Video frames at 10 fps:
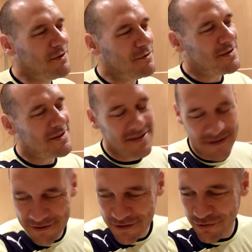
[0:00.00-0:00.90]
It was,
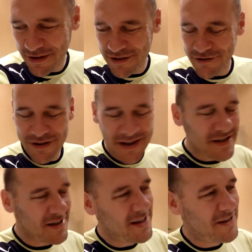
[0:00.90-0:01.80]
it was quite
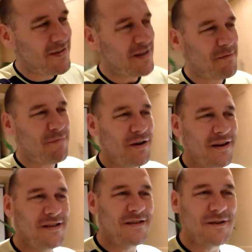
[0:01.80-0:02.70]
strange, even to the point
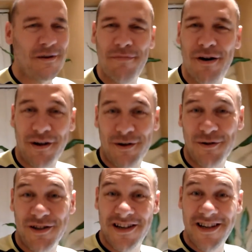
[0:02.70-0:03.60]
he's got a partner
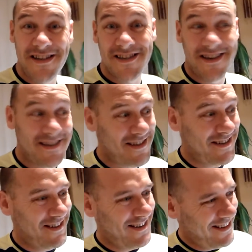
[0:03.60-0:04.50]
called Denise, so